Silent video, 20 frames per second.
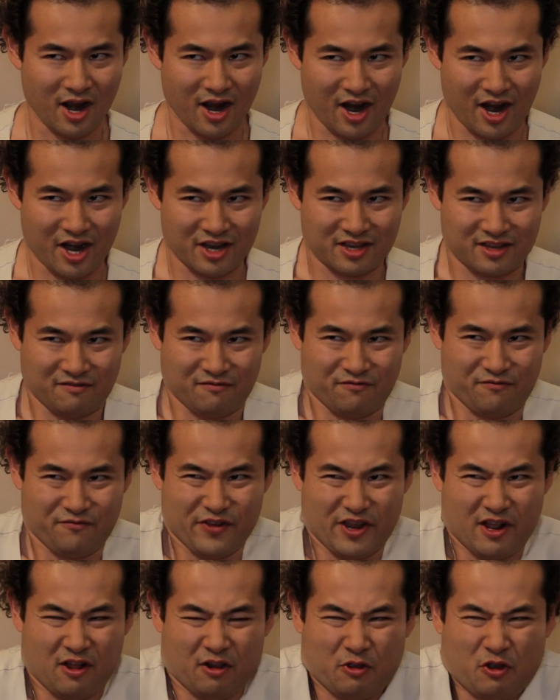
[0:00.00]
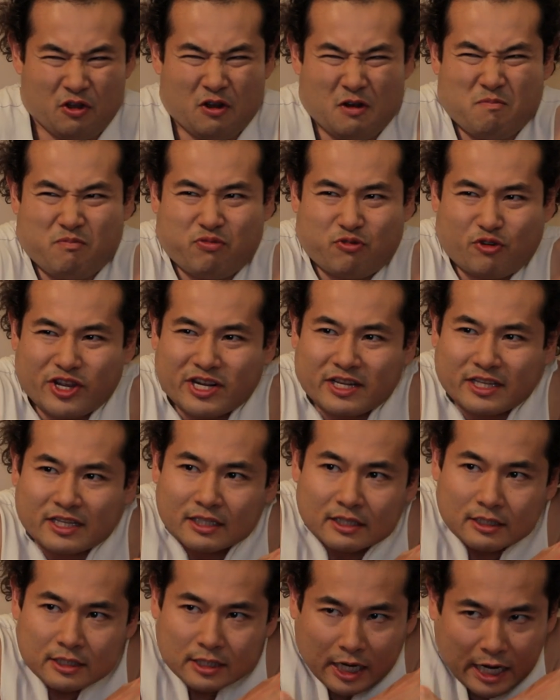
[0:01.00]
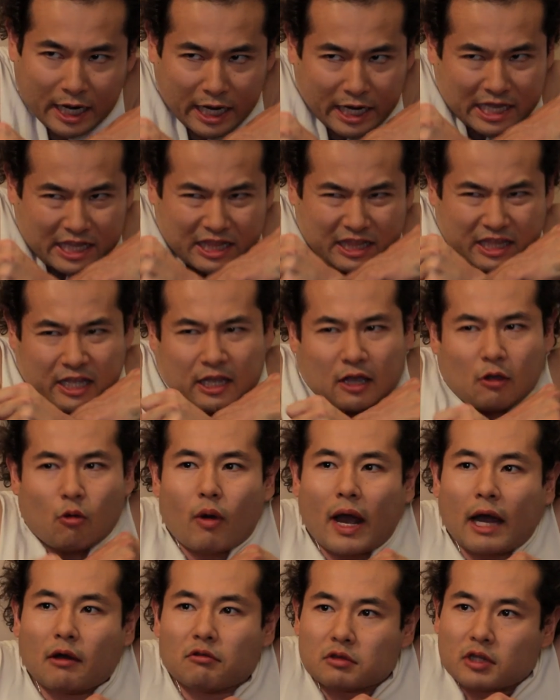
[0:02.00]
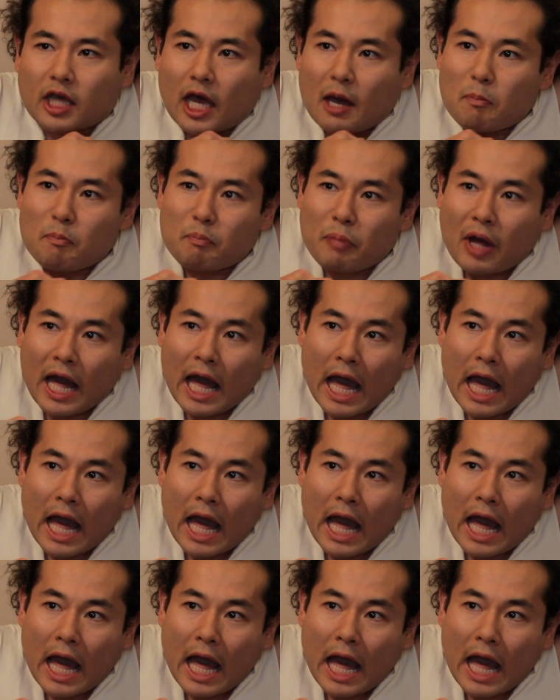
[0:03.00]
I can feel you're pretty tightly wound up.